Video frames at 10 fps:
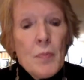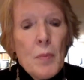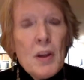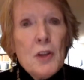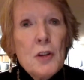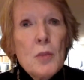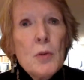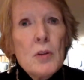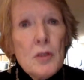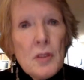But I think
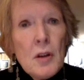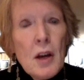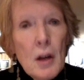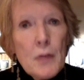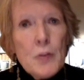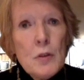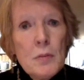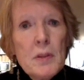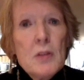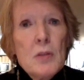we also have to
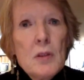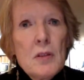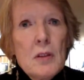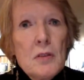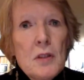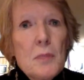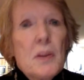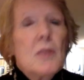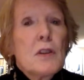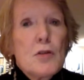admit to ourselves
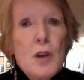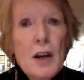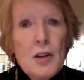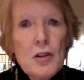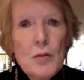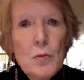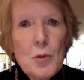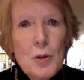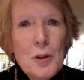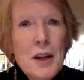something of the attraction of
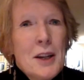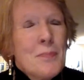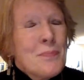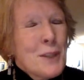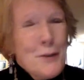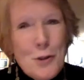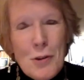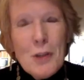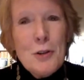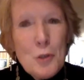war if you
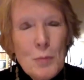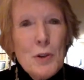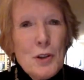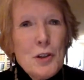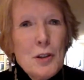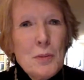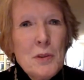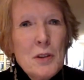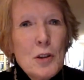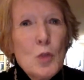go into a bookshop,
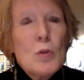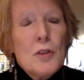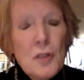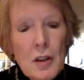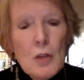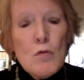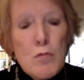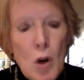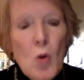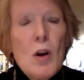you will see
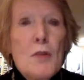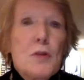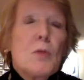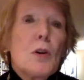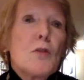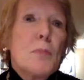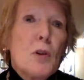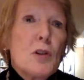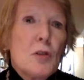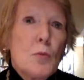row after row of
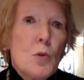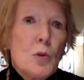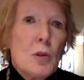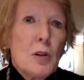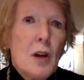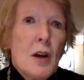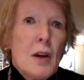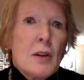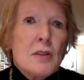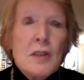books on war.
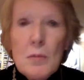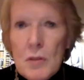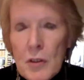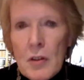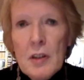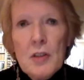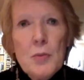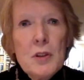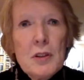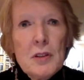Some of the
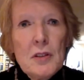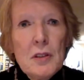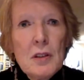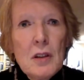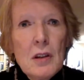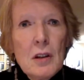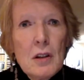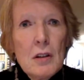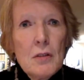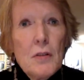greatest works
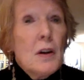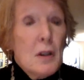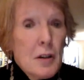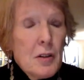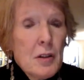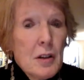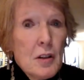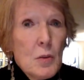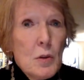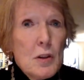of art
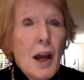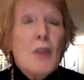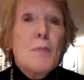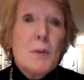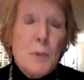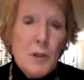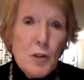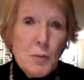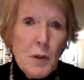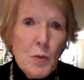in the world have been
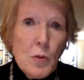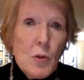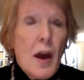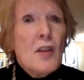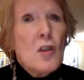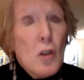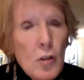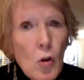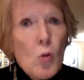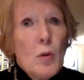produced by war and
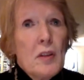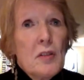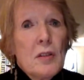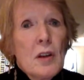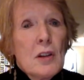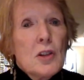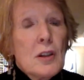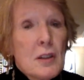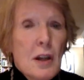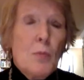not always
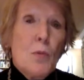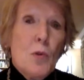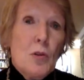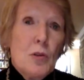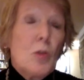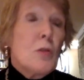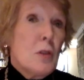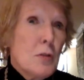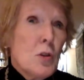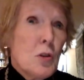to condemn war,
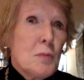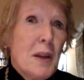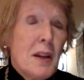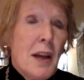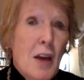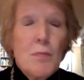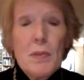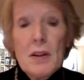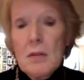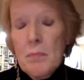although, of course, many have
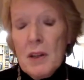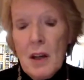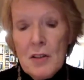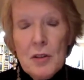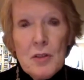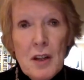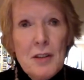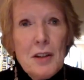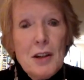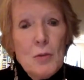been. Picasso's
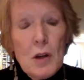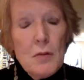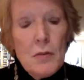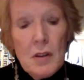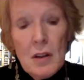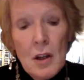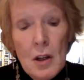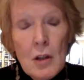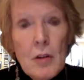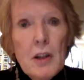Guernica, one of the
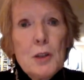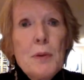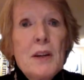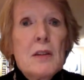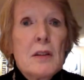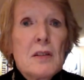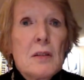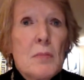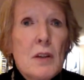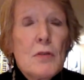greatest
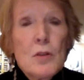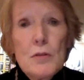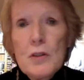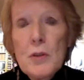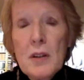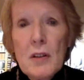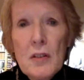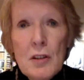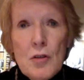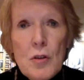paintings, in my view, of the 20th
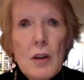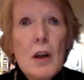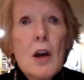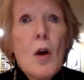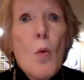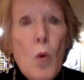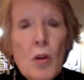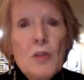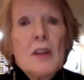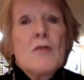century,
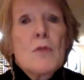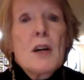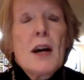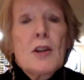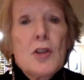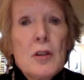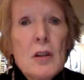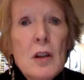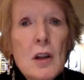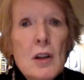was in
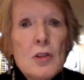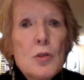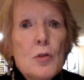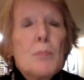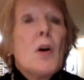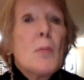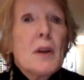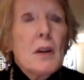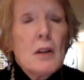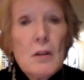reaction to the
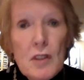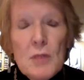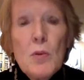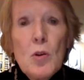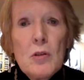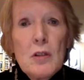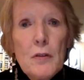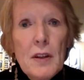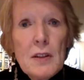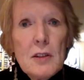bombing of a small and
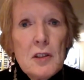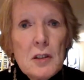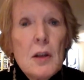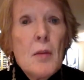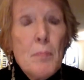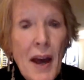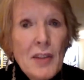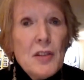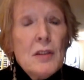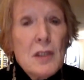defenseless
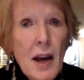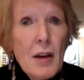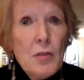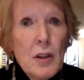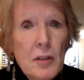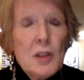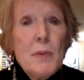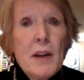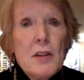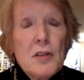Basque town in the
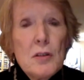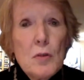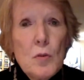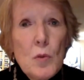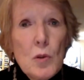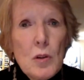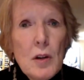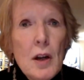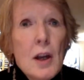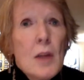Spanish Civil
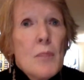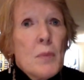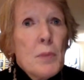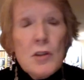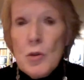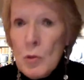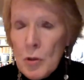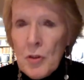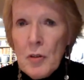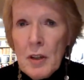War. But you
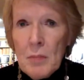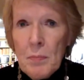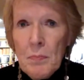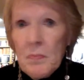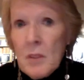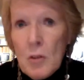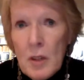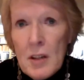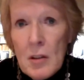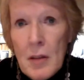also get
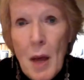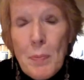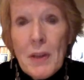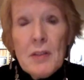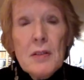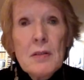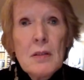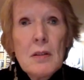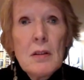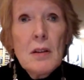great
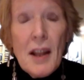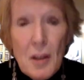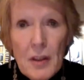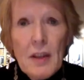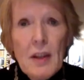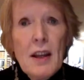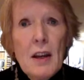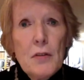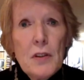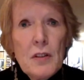epics like the
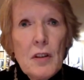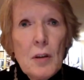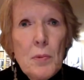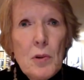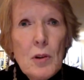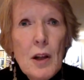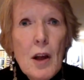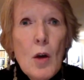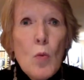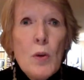Iliad, for example,
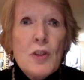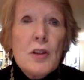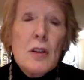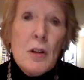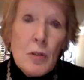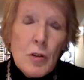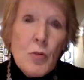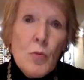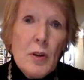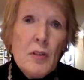which in their
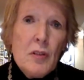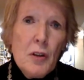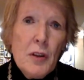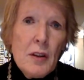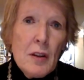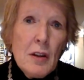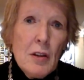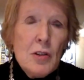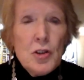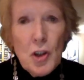own ways, I think,
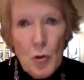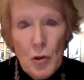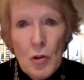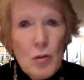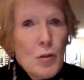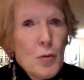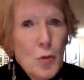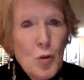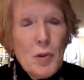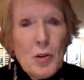show the horror of
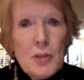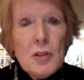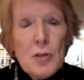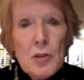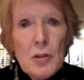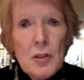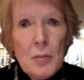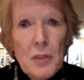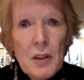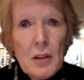war, but also show
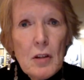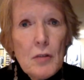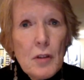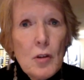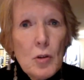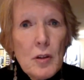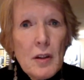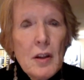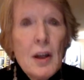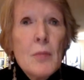something of the
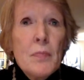glory.